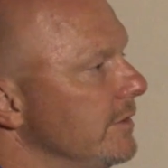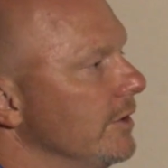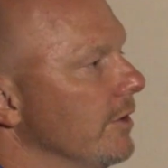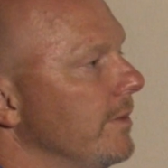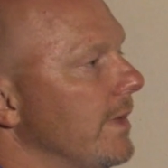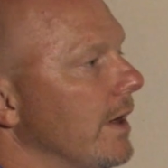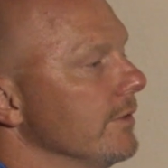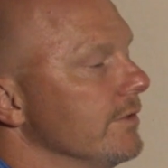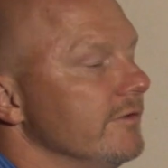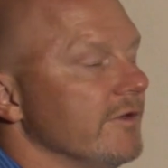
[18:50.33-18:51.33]
you know, my
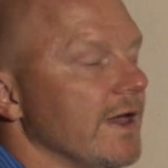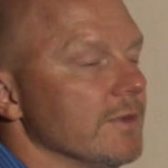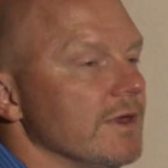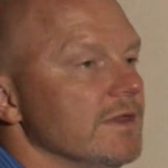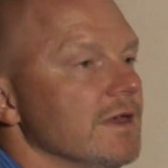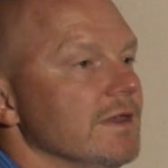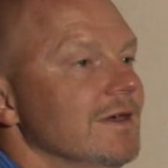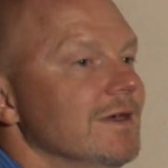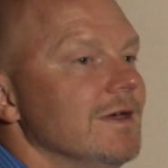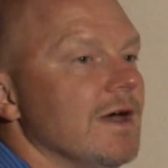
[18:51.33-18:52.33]
earthly family. And then
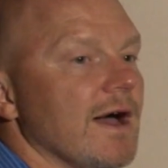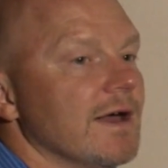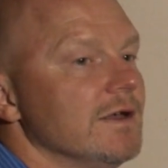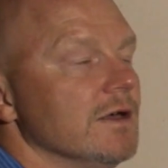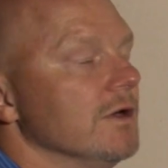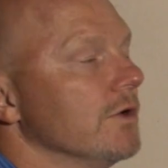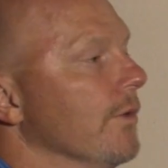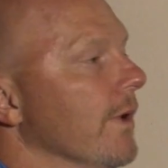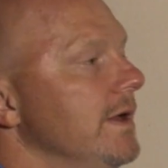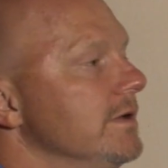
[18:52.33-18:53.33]
I got a
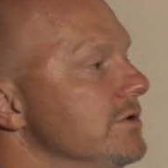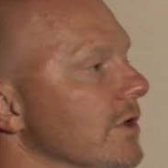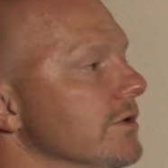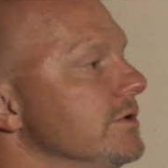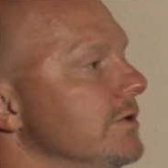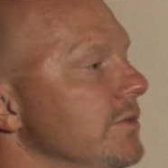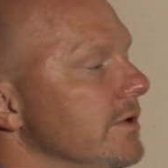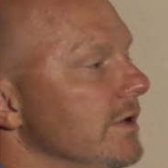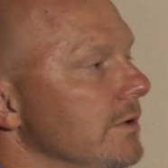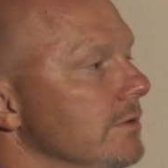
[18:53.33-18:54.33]
great church
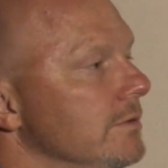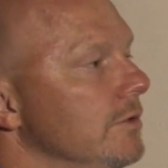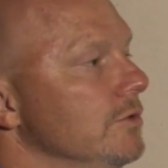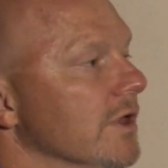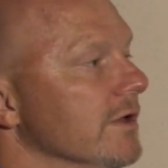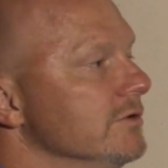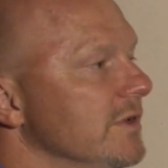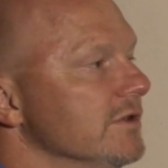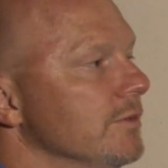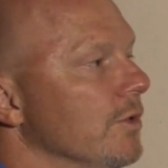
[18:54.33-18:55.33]
community who loves
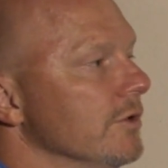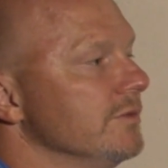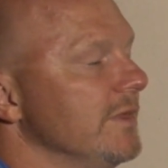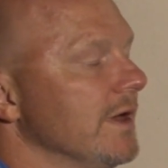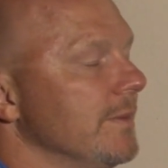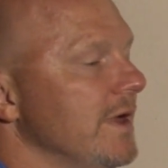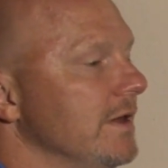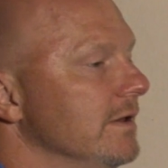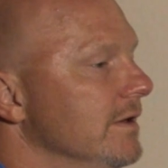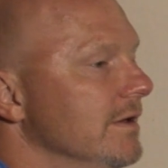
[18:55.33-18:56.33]
me and supports me. I
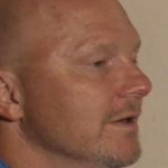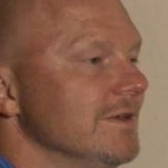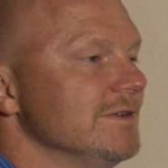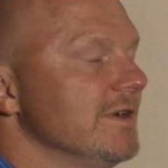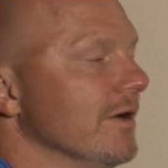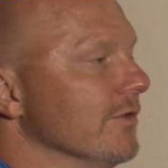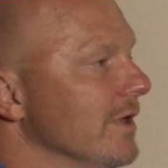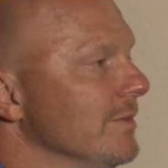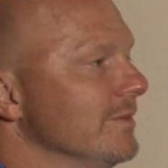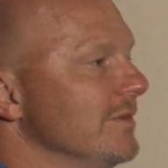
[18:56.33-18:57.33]
mean,
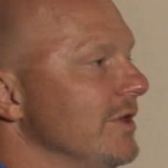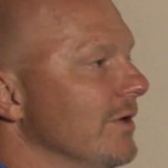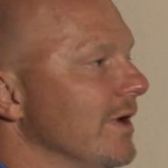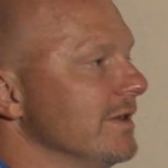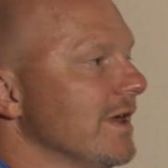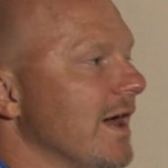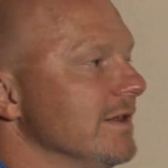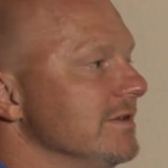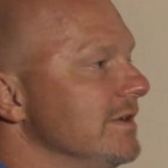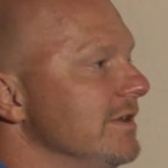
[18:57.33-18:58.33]
several of them, you know,
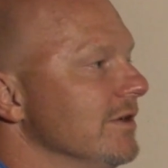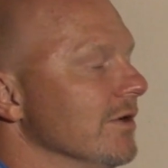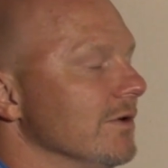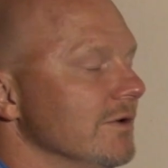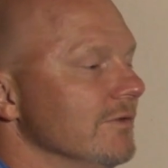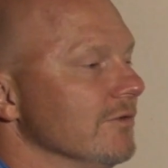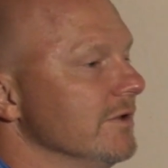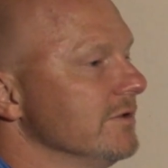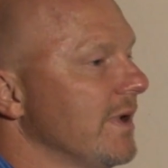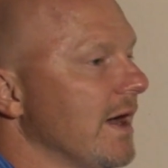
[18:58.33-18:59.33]
Don and Cindy are good
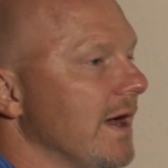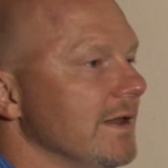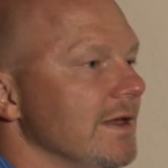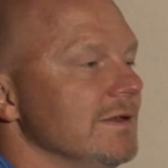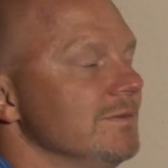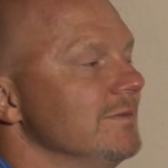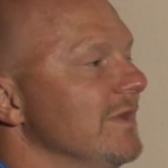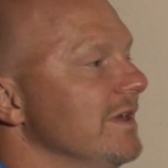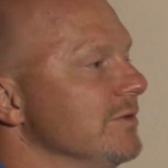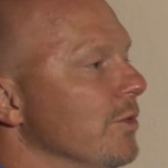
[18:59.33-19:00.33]
friends of mine.
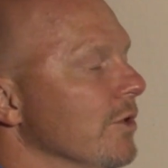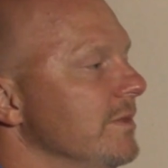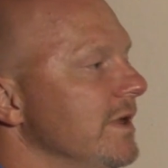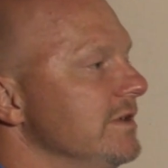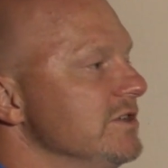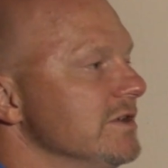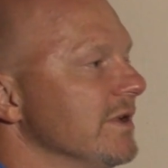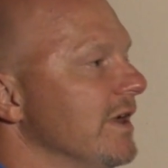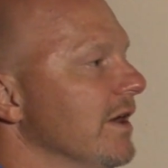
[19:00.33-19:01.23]
They support me, Jim and